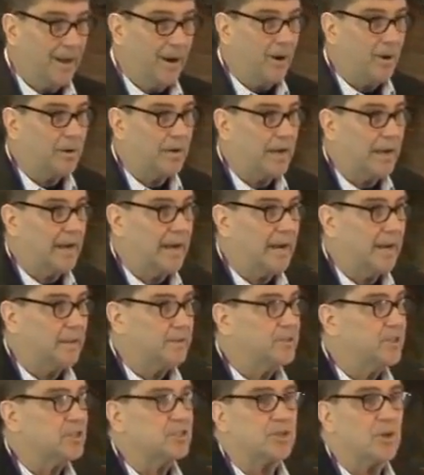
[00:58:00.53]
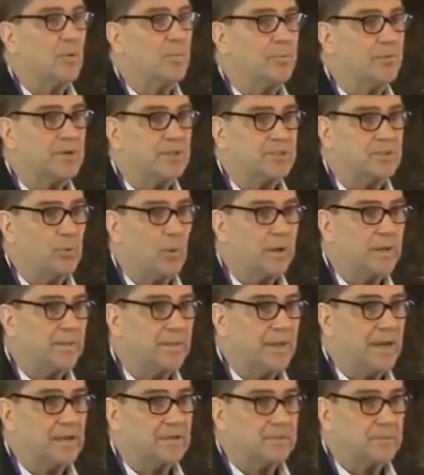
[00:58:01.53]
Okay, just don't print twenty
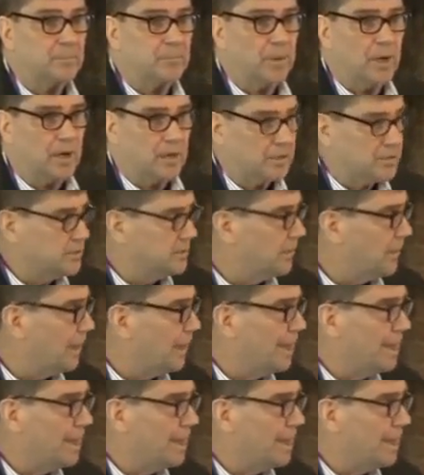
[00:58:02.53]
thousand books.